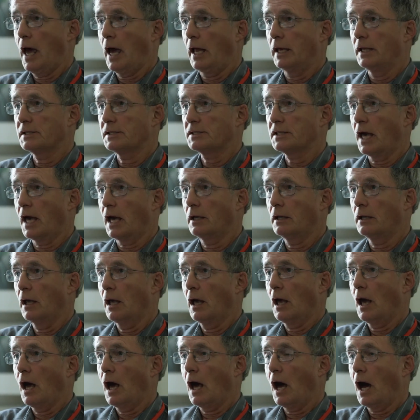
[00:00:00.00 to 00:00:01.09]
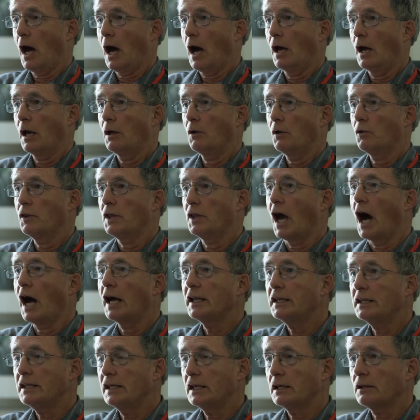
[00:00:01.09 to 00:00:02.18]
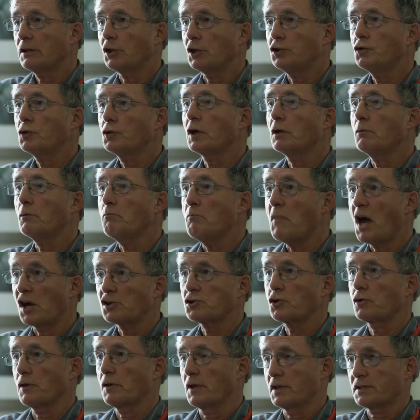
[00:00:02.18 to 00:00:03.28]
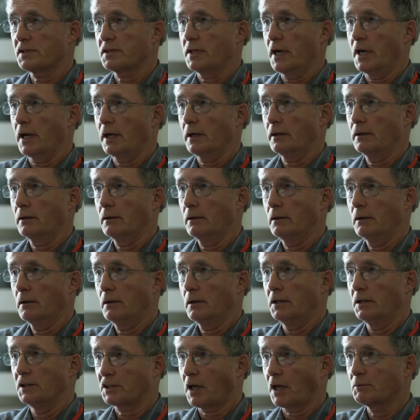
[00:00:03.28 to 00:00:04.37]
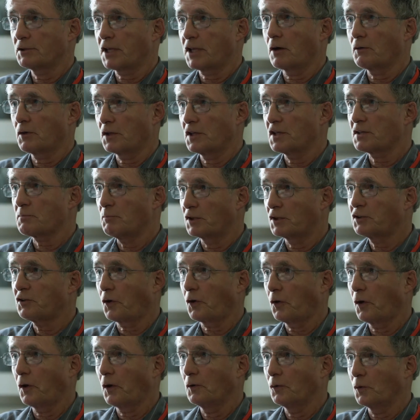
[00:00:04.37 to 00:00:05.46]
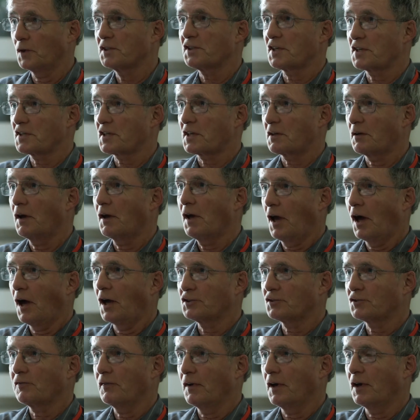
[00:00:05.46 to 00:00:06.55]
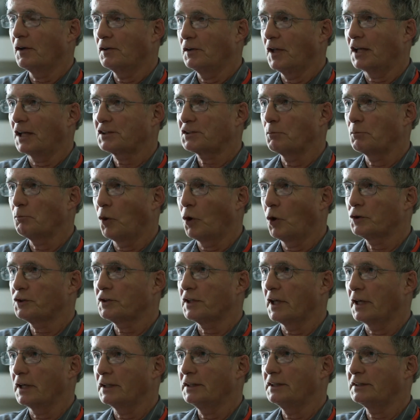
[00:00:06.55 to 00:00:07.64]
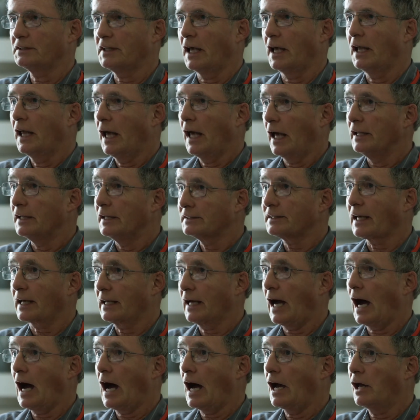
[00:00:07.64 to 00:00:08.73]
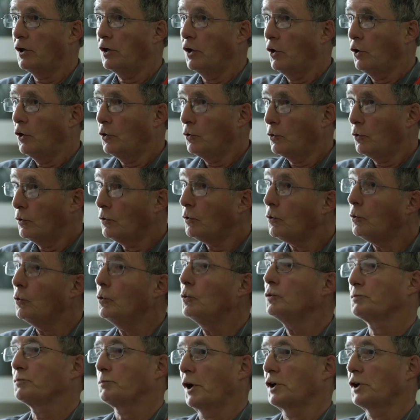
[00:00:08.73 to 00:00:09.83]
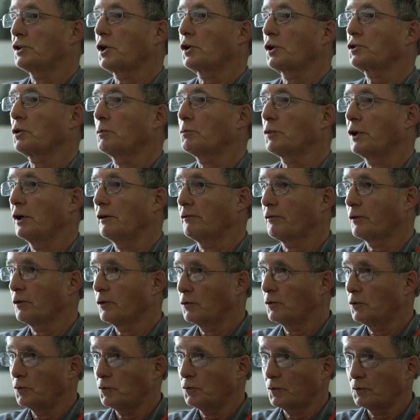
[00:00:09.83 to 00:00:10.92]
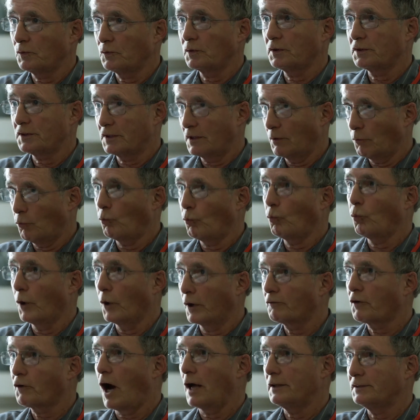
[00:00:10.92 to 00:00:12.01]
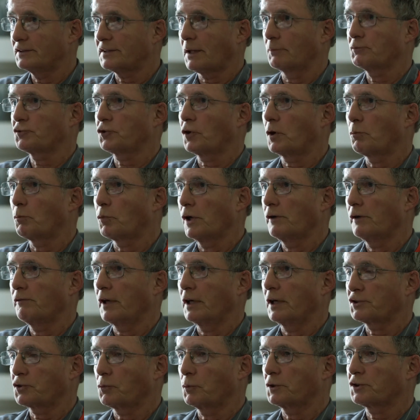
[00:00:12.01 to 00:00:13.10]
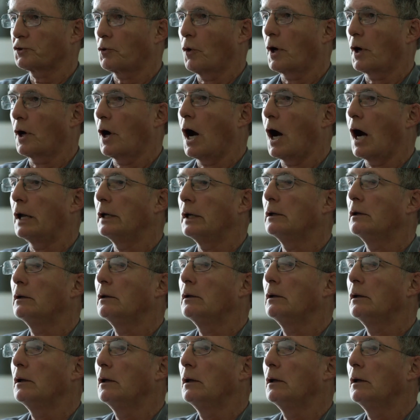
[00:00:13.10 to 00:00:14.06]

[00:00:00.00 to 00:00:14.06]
And he said, the idea that you can measure this thing, and this comes down to this material, was this a nuts and bolts thing? He said, and this is a guy who's presidential briefer, who would have gotten some sort of briefing as to what's going on,